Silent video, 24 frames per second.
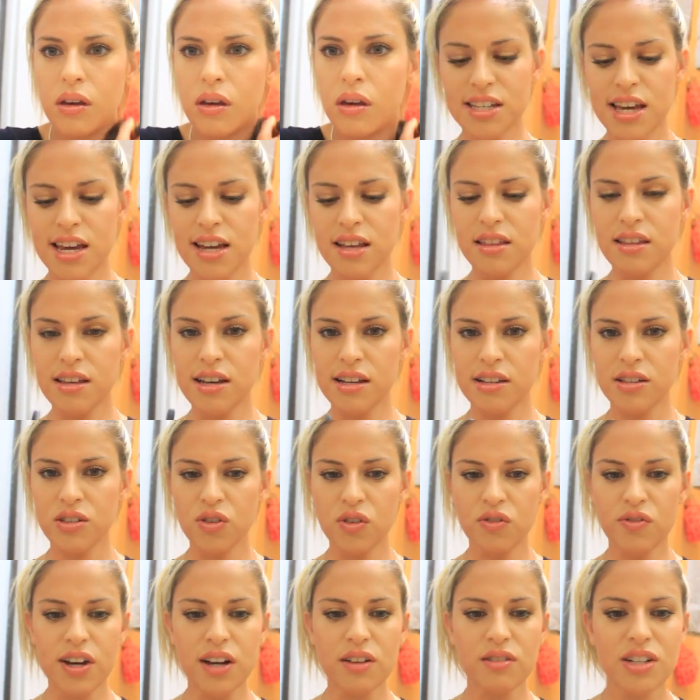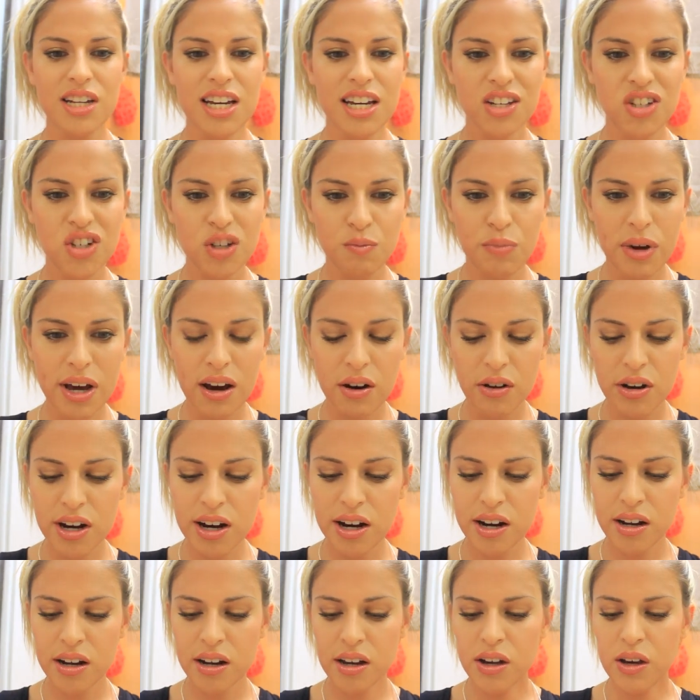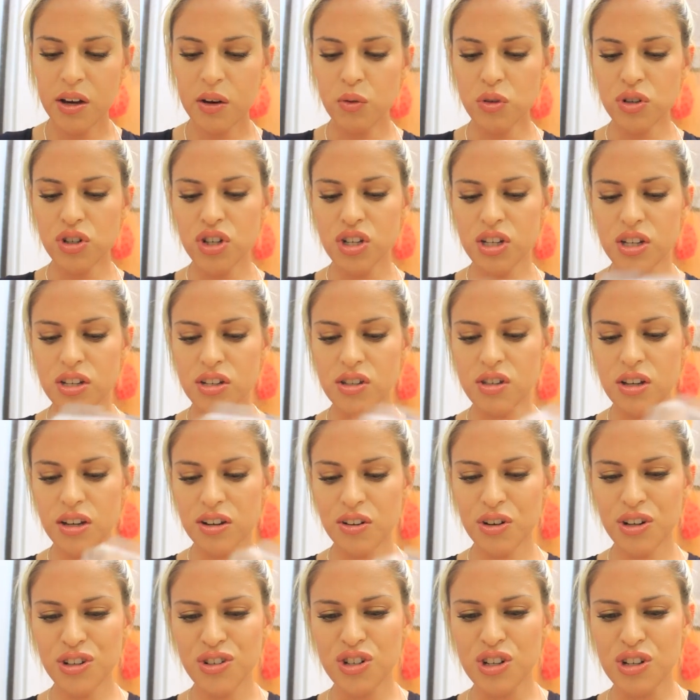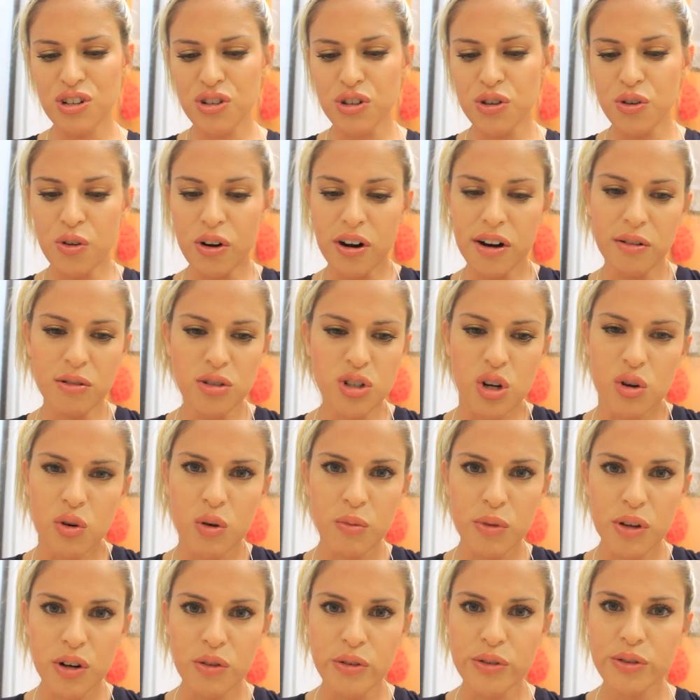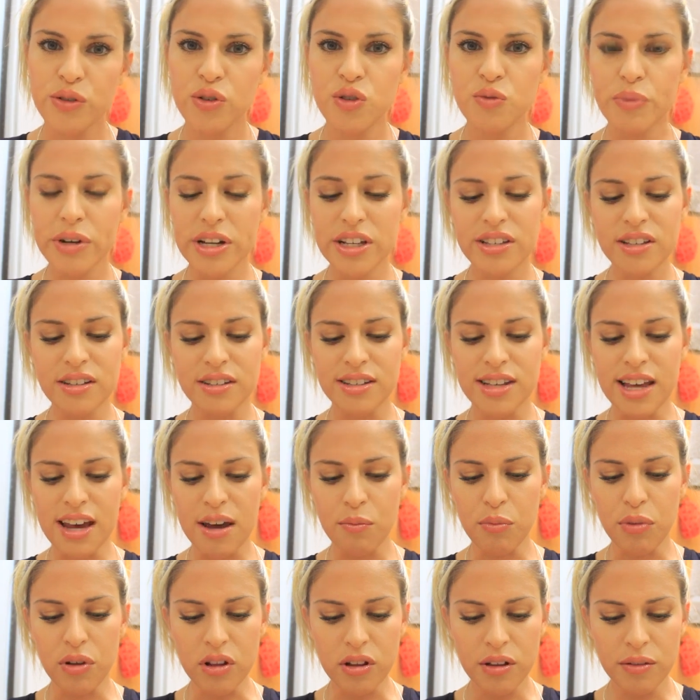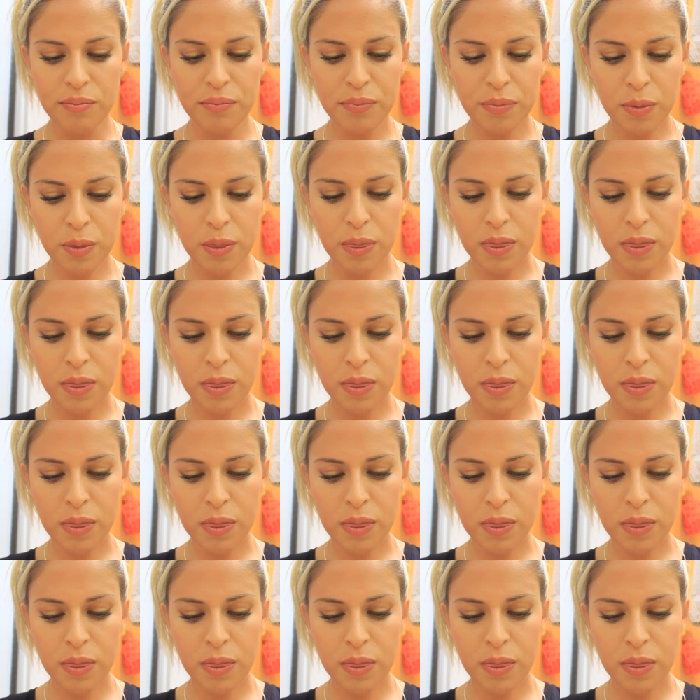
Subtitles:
Take this foundation powder, which is Christian Dior, which I normally don't use, but it's a sample.